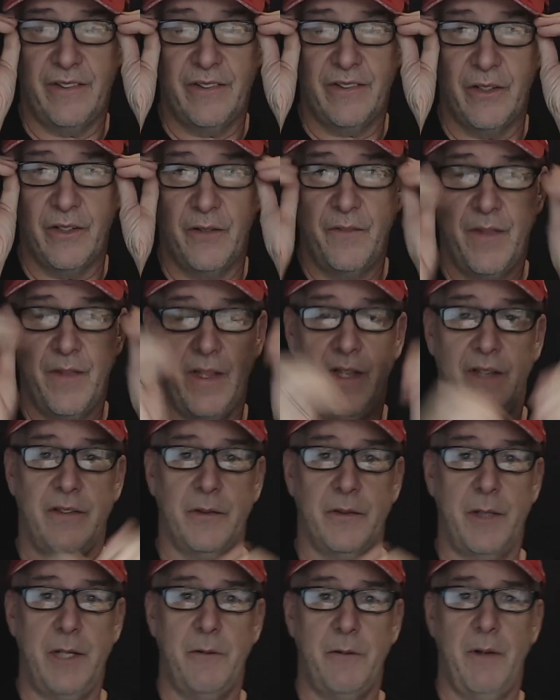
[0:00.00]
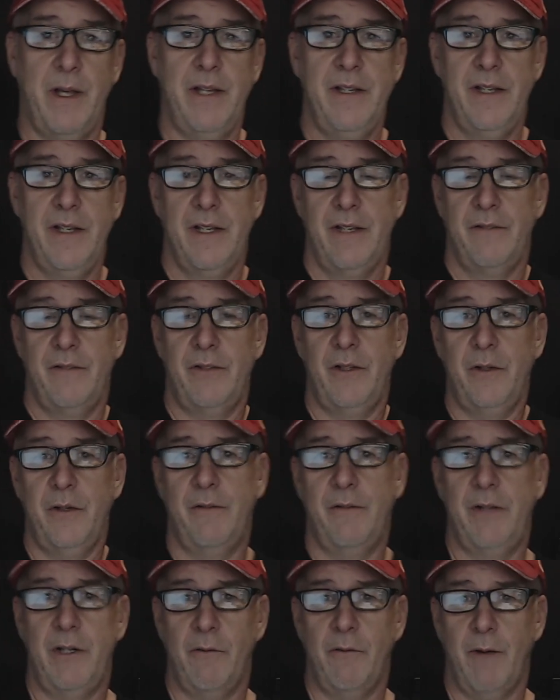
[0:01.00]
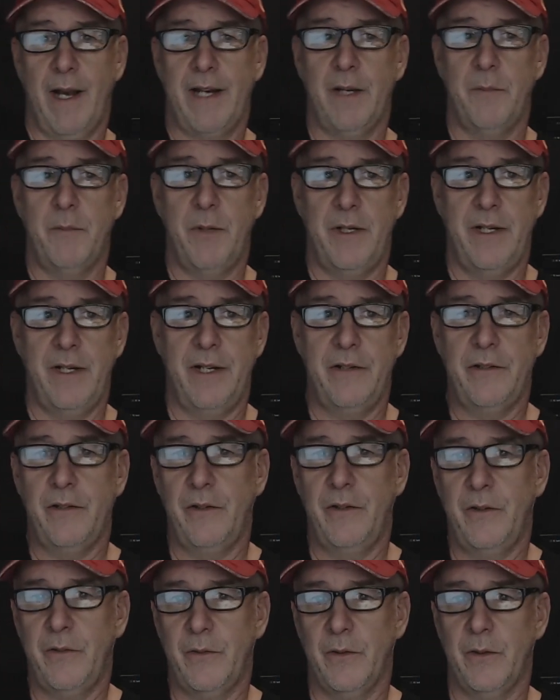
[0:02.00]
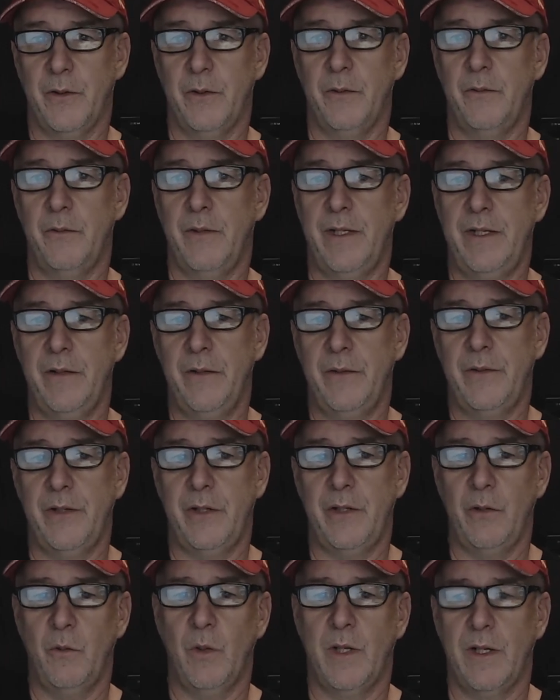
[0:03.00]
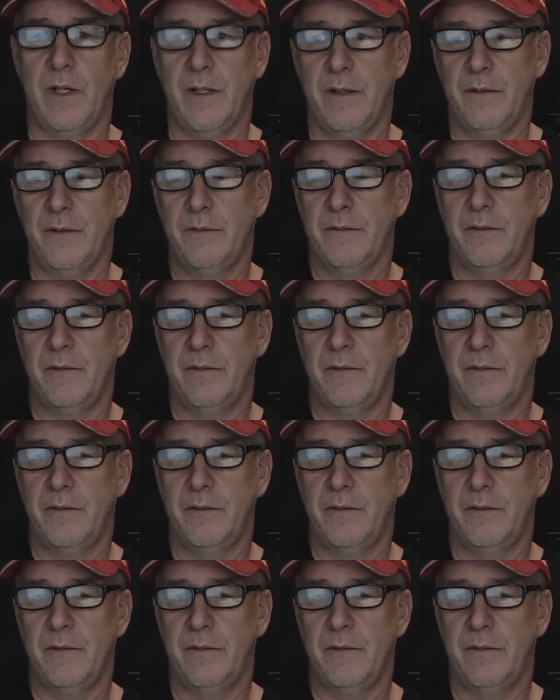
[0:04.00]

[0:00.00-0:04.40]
So so anyway, if you have any recommendations for videos that you want to